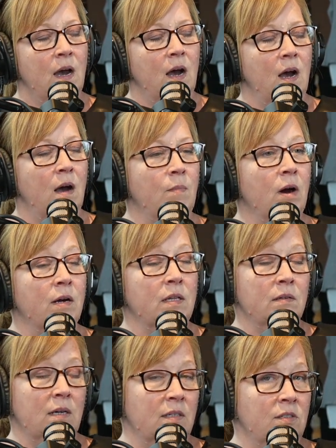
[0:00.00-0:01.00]
Our other
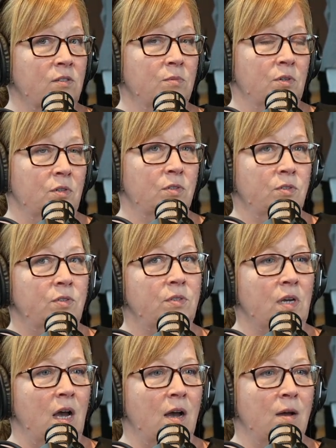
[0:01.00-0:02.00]
customers
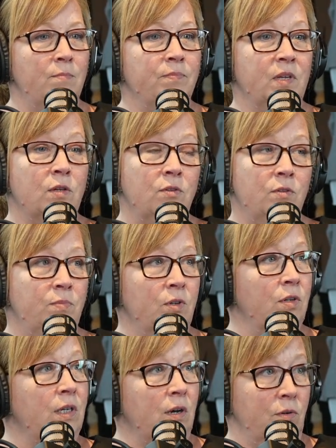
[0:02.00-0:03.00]
include
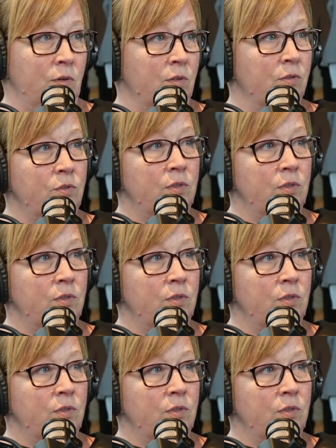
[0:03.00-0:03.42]
building owners,